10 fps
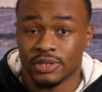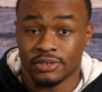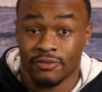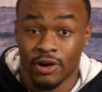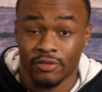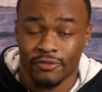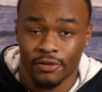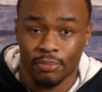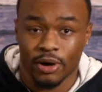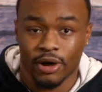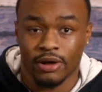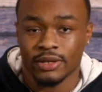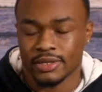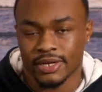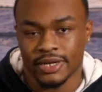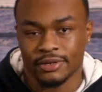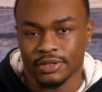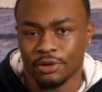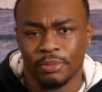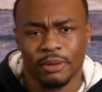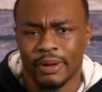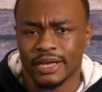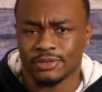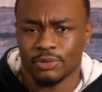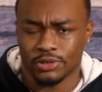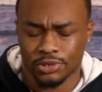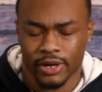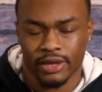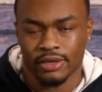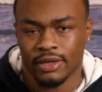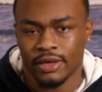I was involved in football, a little bit of basketball, track.